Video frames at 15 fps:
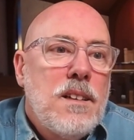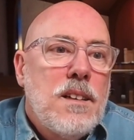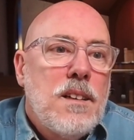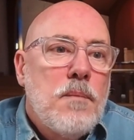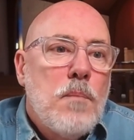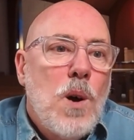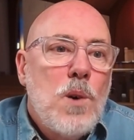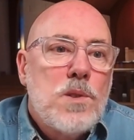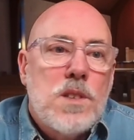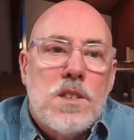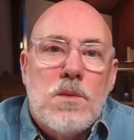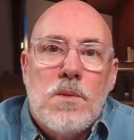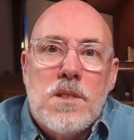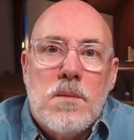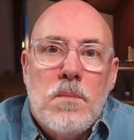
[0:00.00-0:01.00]
Uh,
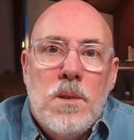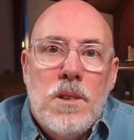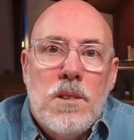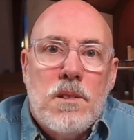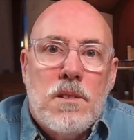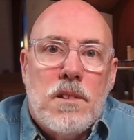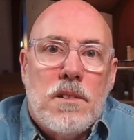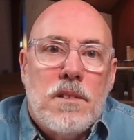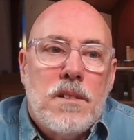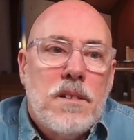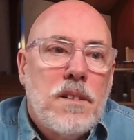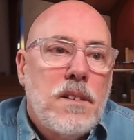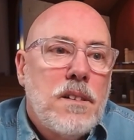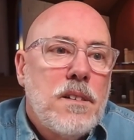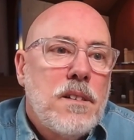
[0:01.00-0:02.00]
Moses was a murderer.
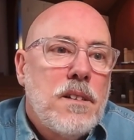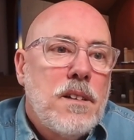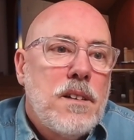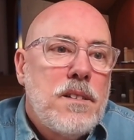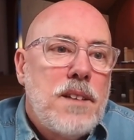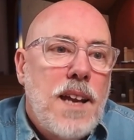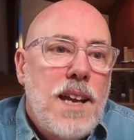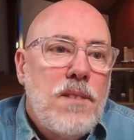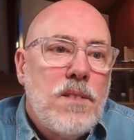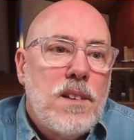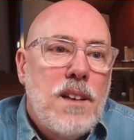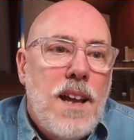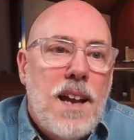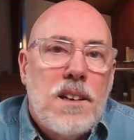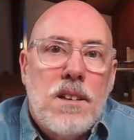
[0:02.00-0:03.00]
Uh,
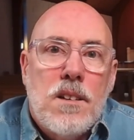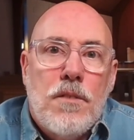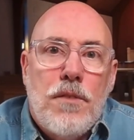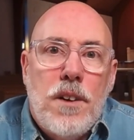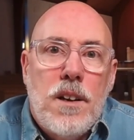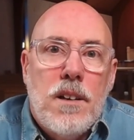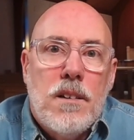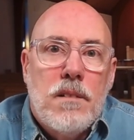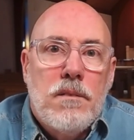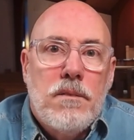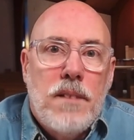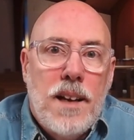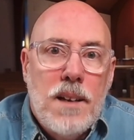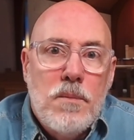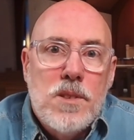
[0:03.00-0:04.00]
David had an affair
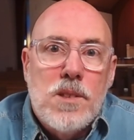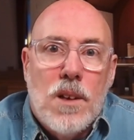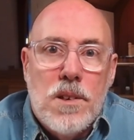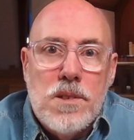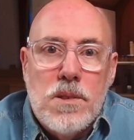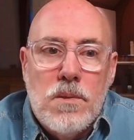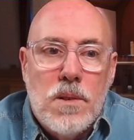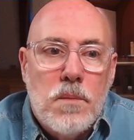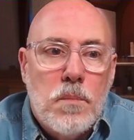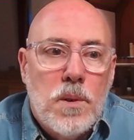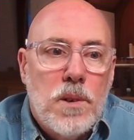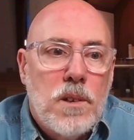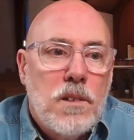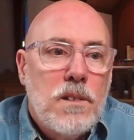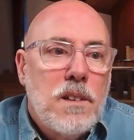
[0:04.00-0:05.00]
and was also a
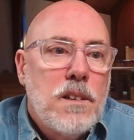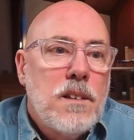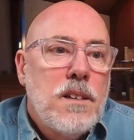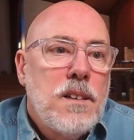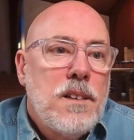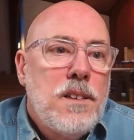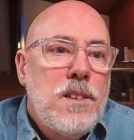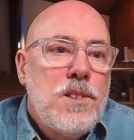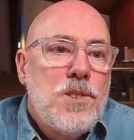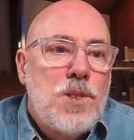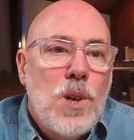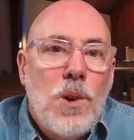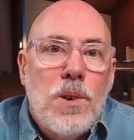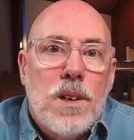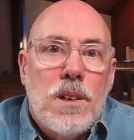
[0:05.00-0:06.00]
murderer.
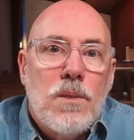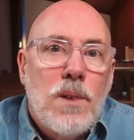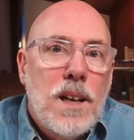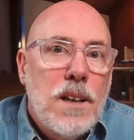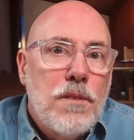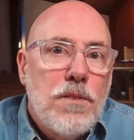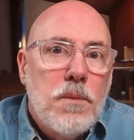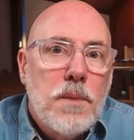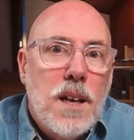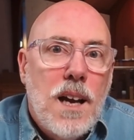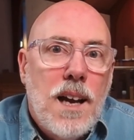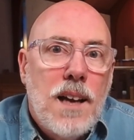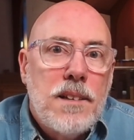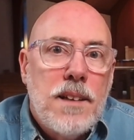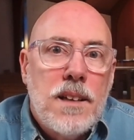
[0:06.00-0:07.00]
Jonah ran from
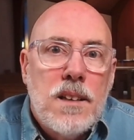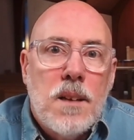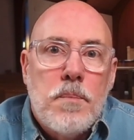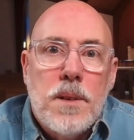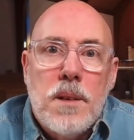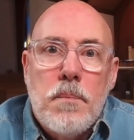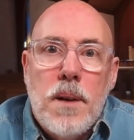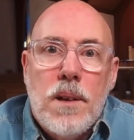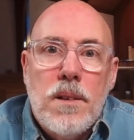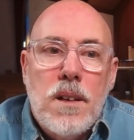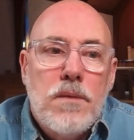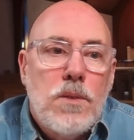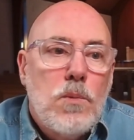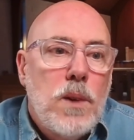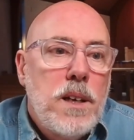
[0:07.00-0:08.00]
God and ended up in the belly
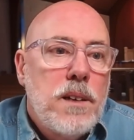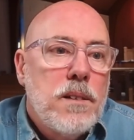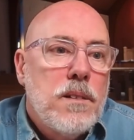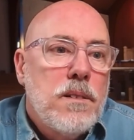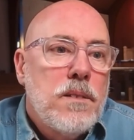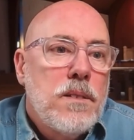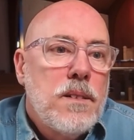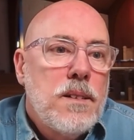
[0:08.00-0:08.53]
of a whale.